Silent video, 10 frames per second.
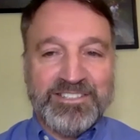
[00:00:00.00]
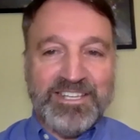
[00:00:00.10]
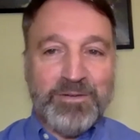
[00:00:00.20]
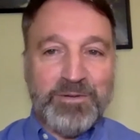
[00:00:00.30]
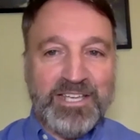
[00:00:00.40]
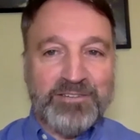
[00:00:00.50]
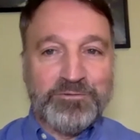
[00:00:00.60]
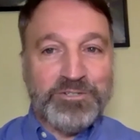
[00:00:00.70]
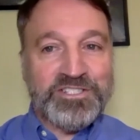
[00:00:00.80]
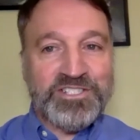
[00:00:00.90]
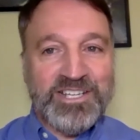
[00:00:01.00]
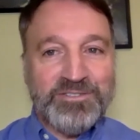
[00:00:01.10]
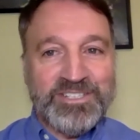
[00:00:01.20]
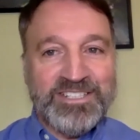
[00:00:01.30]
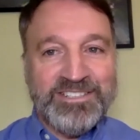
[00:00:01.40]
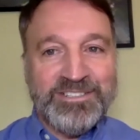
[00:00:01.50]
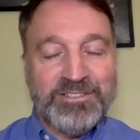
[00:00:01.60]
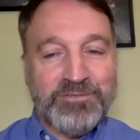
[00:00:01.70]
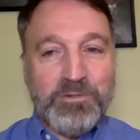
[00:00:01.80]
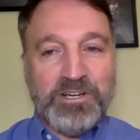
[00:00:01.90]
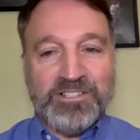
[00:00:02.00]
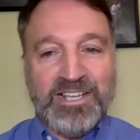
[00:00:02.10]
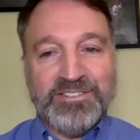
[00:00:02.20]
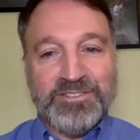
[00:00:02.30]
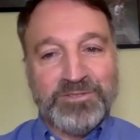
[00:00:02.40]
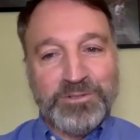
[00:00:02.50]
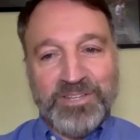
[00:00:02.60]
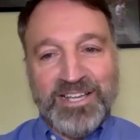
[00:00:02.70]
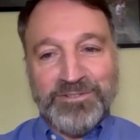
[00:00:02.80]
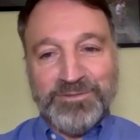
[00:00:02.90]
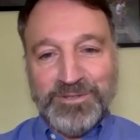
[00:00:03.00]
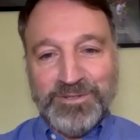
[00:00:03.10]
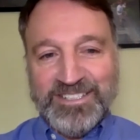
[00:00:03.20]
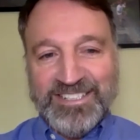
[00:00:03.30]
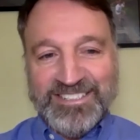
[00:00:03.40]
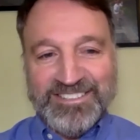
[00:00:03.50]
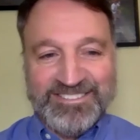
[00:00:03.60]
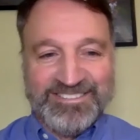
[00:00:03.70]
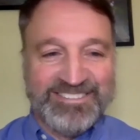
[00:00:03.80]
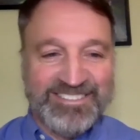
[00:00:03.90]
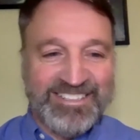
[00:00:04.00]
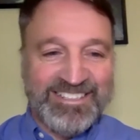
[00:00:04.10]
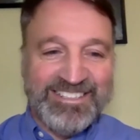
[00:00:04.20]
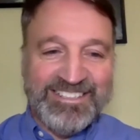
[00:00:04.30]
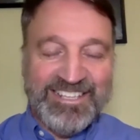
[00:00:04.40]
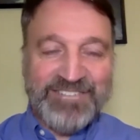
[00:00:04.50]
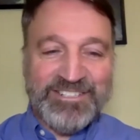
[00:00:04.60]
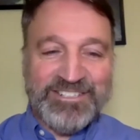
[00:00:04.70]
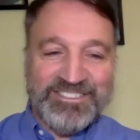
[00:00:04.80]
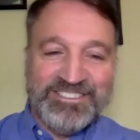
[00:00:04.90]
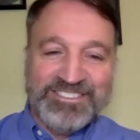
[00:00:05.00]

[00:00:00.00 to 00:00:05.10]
Today we have Chris Janowski from our class of 2015. Hey, Chris.